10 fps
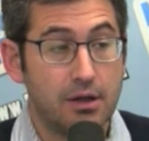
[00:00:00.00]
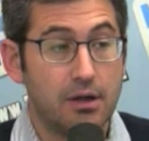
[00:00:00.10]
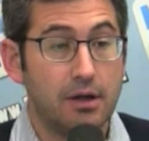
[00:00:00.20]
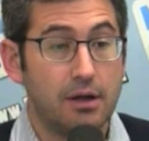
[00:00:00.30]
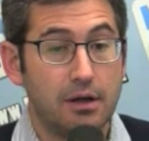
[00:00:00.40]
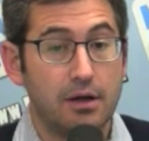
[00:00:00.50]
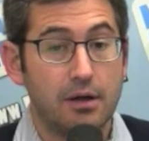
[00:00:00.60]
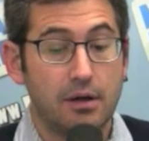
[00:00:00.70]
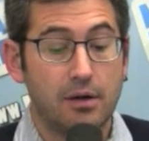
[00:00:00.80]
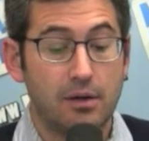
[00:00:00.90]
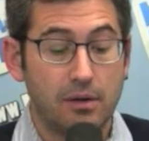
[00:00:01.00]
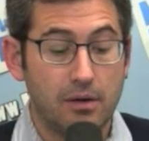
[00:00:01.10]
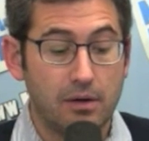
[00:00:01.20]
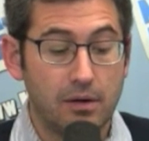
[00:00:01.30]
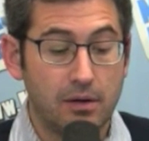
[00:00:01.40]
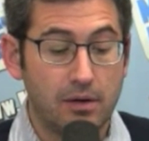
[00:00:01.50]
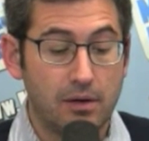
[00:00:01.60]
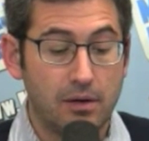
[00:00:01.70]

No one is speaking in this clip.